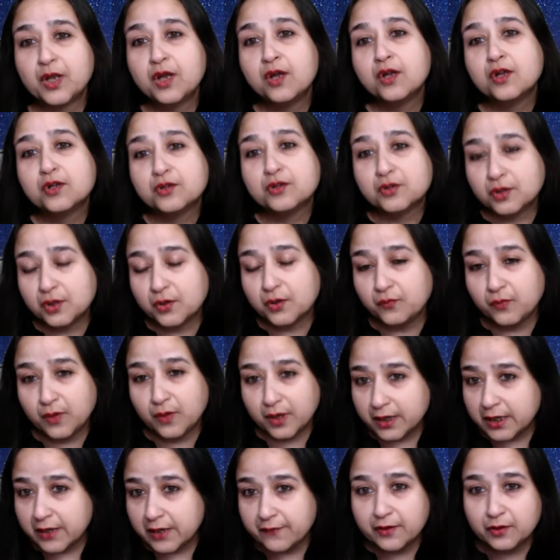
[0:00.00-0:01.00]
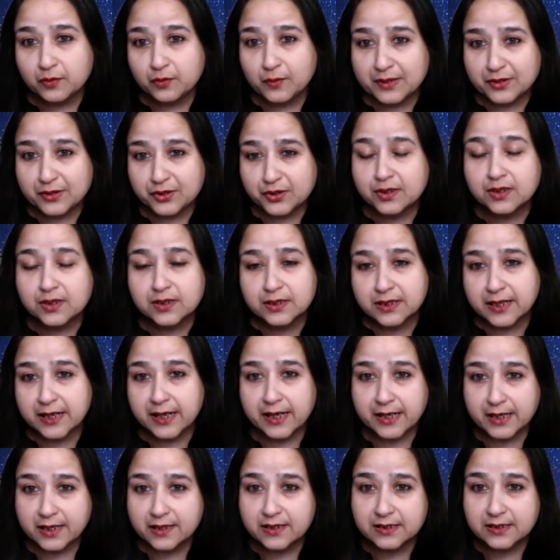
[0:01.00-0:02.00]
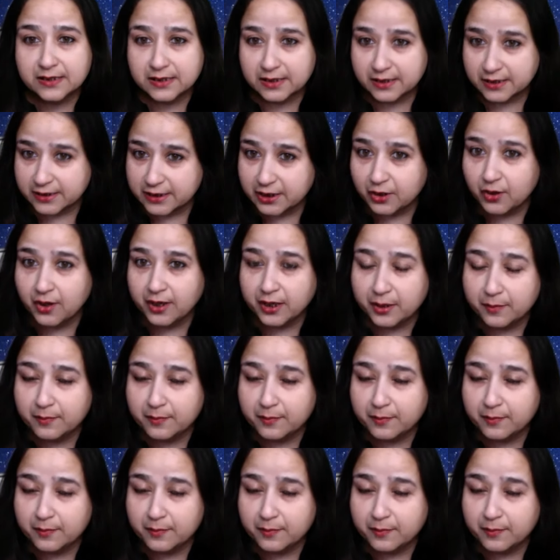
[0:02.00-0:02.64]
So the word level questions like synonym,